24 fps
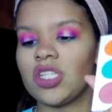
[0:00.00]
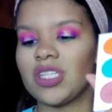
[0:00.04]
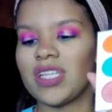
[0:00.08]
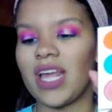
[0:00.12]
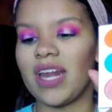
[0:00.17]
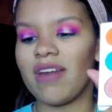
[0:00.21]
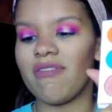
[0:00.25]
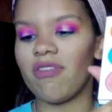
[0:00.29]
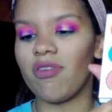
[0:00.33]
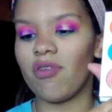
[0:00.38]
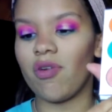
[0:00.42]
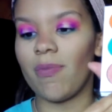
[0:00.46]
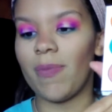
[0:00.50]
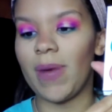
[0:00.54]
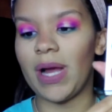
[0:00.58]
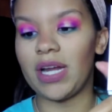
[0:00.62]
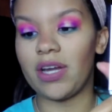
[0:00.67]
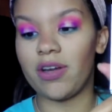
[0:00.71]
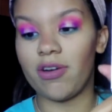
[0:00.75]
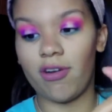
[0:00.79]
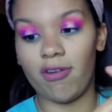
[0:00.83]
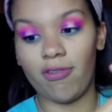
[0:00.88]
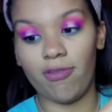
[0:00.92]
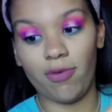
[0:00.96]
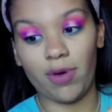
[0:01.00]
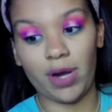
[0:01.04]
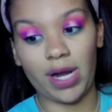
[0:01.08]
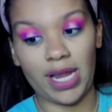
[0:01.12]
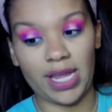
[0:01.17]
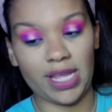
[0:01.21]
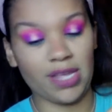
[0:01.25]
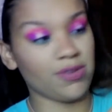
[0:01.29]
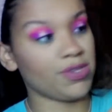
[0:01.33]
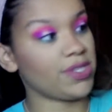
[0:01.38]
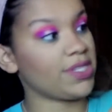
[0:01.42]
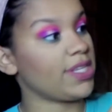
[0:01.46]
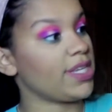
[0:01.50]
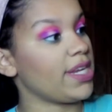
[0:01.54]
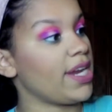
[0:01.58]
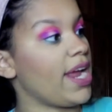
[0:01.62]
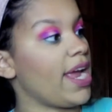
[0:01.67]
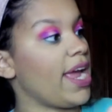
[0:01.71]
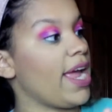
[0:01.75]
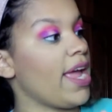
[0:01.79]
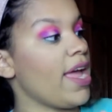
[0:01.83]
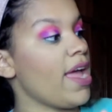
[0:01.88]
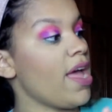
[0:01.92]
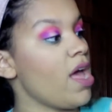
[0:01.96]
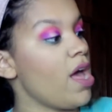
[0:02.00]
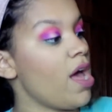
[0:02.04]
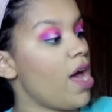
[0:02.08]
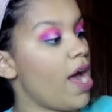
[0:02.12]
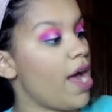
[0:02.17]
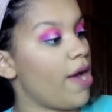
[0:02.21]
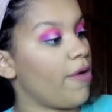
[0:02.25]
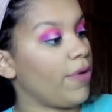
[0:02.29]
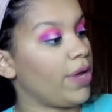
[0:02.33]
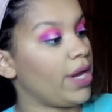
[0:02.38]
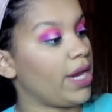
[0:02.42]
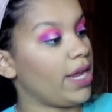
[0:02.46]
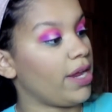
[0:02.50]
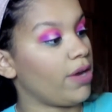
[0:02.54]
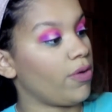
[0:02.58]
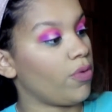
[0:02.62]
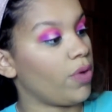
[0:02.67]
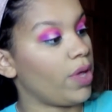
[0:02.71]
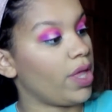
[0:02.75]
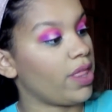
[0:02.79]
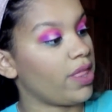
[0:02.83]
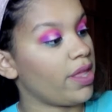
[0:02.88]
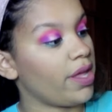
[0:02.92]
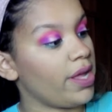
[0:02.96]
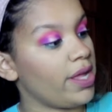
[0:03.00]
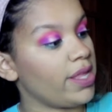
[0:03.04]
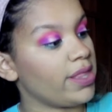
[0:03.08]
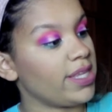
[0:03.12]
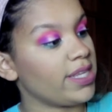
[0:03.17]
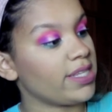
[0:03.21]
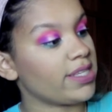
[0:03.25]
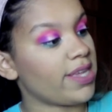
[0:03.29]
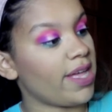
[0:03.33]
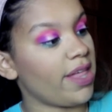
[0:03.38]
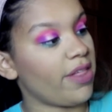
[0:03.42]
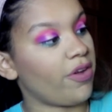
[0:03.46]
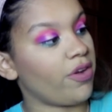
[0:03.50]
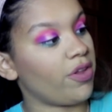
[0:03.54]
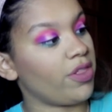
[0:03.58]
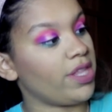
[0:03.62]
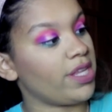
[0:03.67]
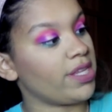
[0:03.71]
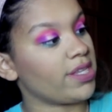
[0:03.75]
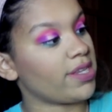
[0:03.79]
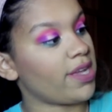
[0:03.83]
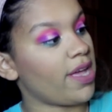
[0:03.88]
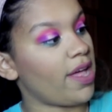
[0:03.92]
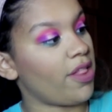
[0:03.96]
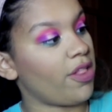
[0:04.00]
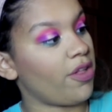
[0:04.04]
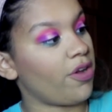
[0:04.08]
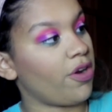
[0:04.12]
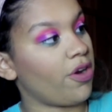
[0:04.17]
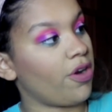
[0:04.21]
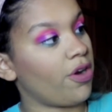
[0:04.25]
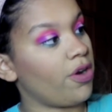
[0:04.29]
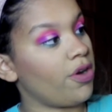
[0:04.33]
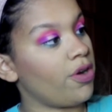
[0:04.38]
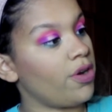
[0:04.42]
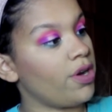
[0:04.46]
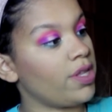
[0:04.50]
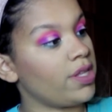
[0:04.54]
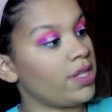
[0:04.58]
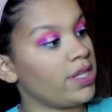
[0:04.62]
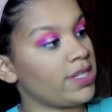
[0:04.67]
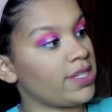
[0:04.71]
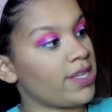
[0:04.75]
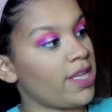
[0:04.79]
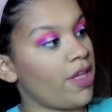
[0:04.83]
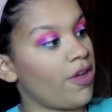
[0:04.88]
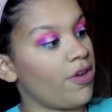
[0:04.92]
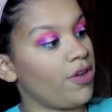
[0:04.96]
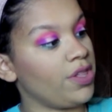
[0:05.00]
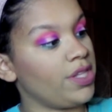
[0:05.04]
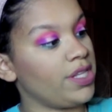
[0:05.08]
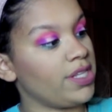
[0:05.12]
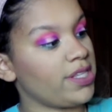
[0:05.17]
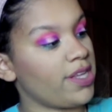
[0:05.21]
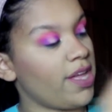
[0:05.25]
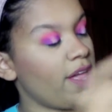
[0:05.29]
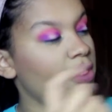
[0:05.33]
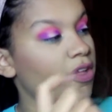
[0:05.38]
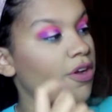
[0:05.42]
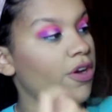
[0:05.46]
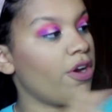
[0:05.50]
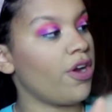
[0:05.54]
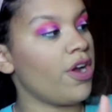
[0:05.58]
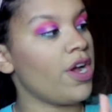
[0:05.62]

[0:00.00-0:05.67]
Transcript: kind of a reminder of what I used today. I went in with this color, this color, this color, and this color.